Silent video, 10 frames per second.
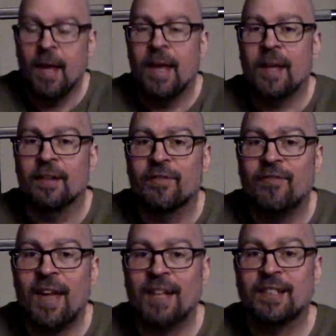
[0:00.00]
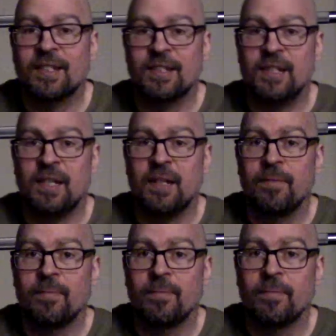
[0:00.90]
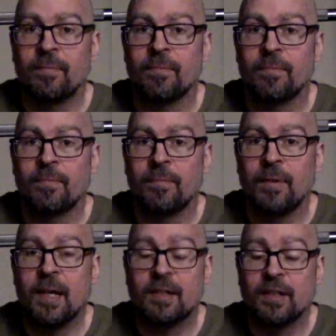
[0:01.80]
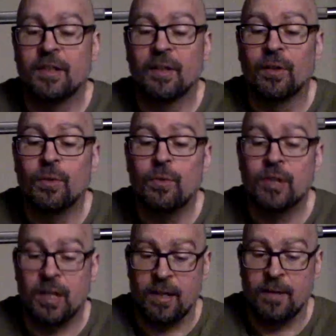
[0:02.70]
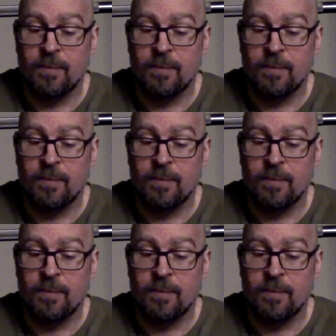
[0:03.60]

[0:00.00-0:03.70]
is fantasy. It's a delusion.